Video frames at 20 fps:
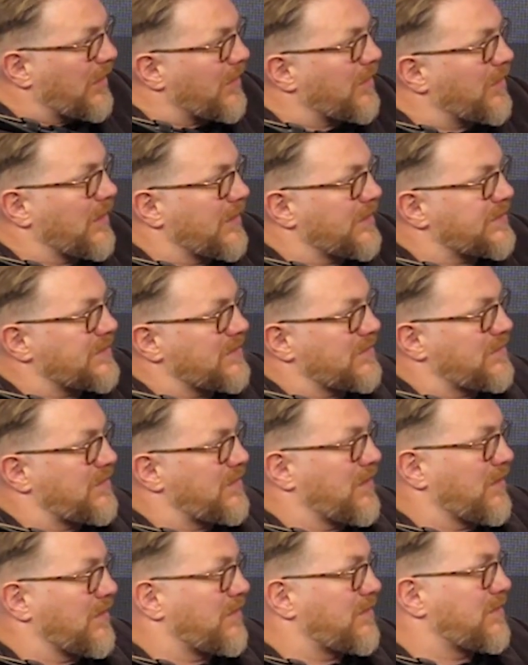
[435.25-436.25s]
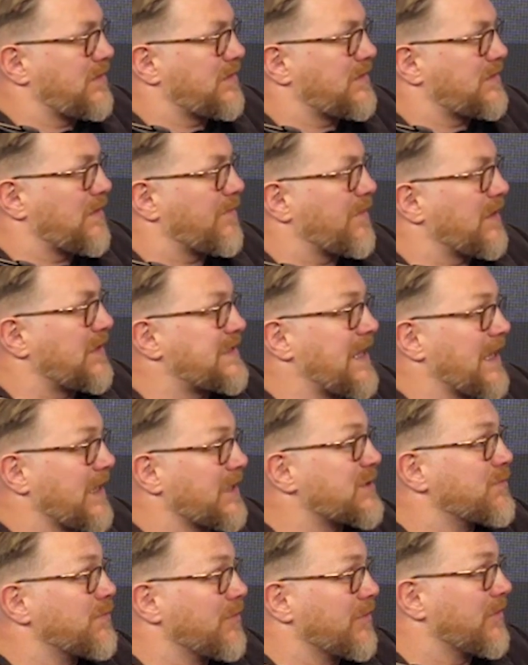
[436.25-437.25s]
and it's a something
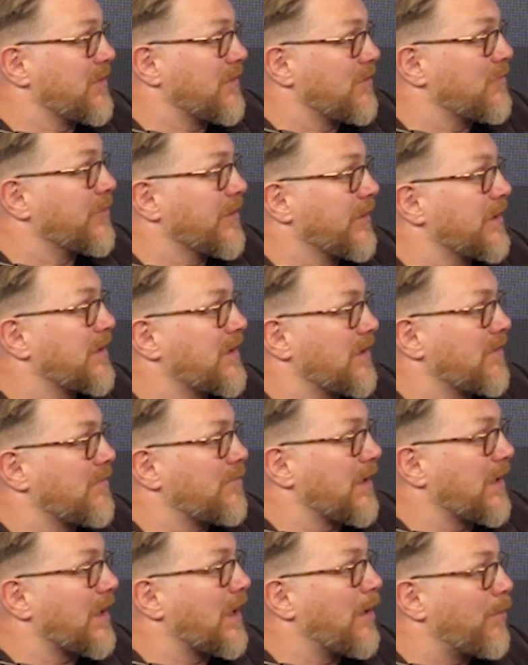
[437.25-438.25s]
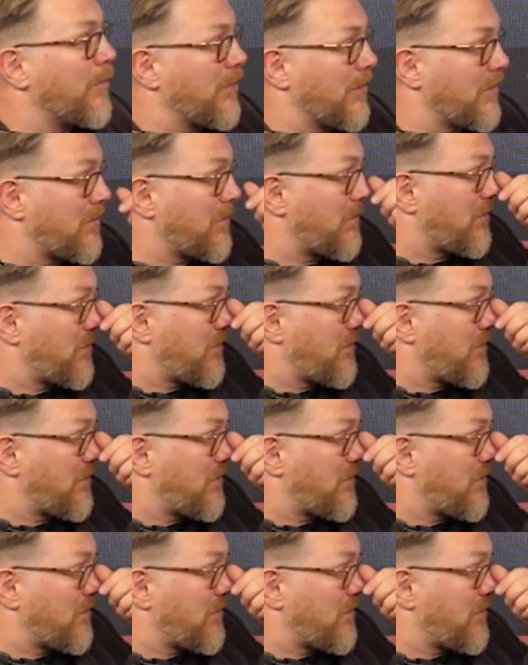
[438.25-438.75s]
tangible you really can pick up on.